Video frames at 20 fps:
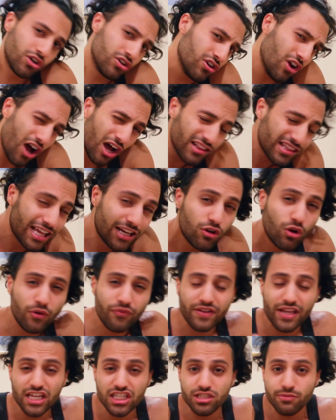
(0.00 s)
Turn on that
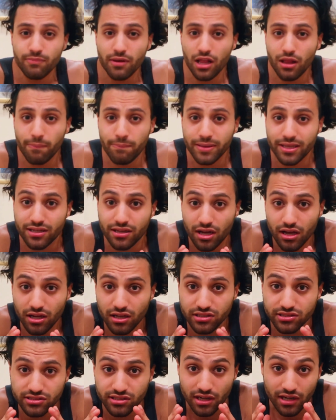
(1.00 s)
notification bell,
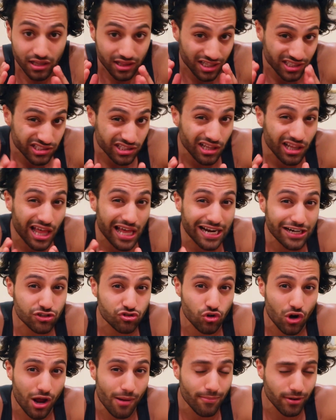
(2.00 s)
because there's a lot
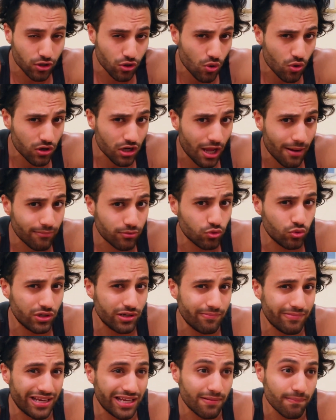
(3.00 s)
of drama going on
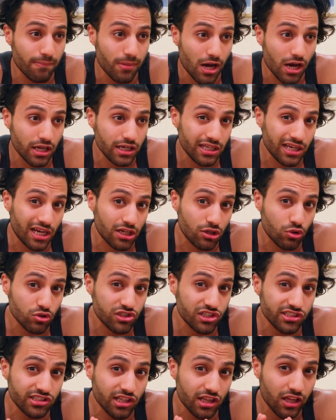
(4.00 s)
between me and Bonnie. I know
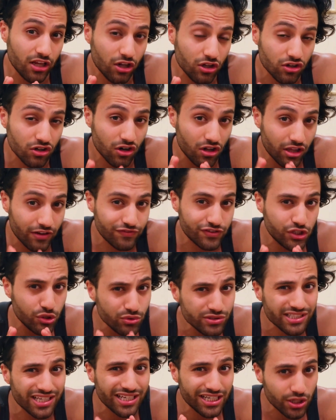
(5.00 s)
she's a little girl. If she
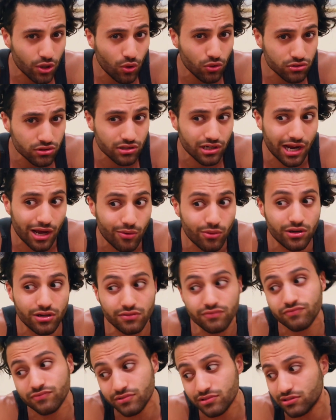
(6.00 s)
was any older, I would
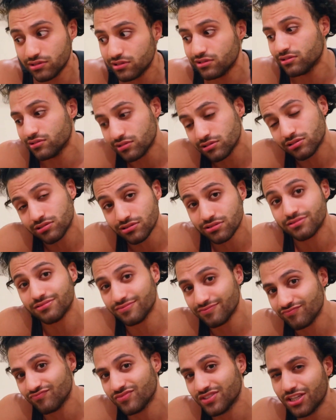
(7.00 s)
have, dealt
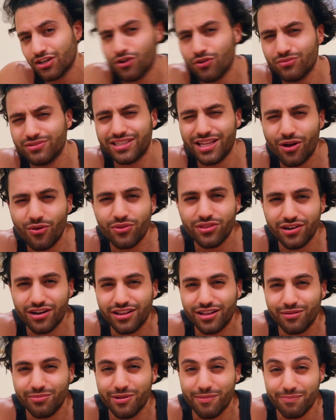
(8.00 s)
with her a
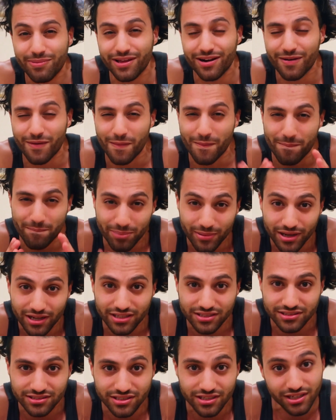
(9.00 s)
little bit better,
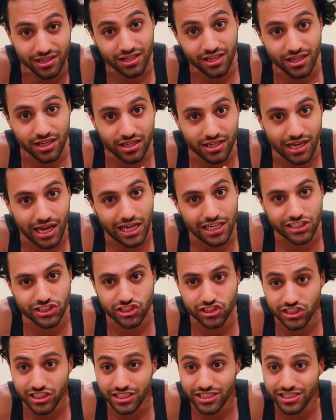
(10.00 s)
but guys,
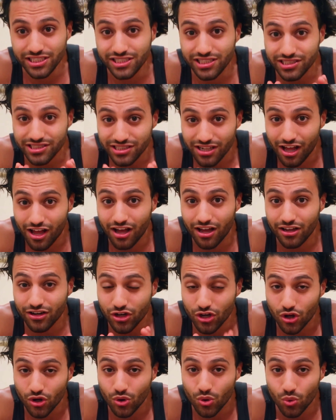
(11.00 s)
she does not
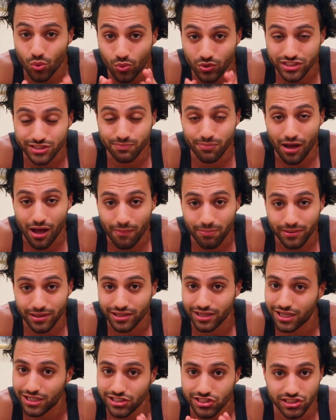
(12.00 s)
know what's
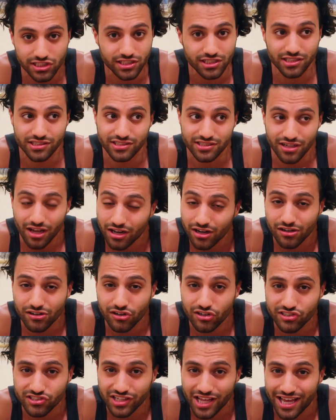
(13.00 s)
popping, and she does not
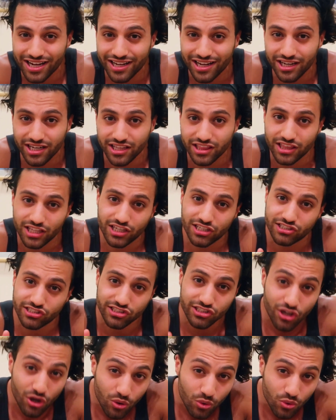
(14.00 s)
understand anything.
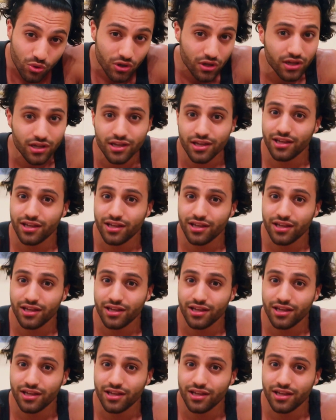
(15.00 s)
So